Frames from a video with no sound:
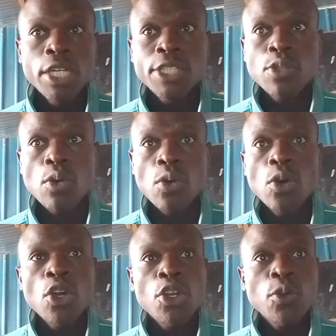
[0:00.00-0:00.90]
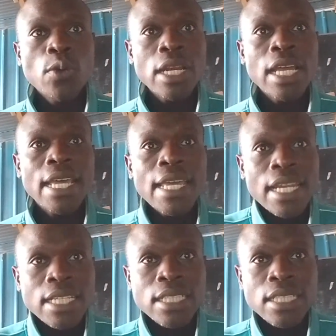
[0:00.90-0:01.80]
So nuclear
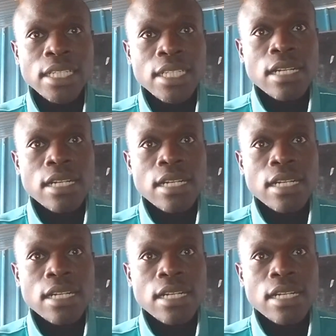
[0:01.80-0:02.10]
energy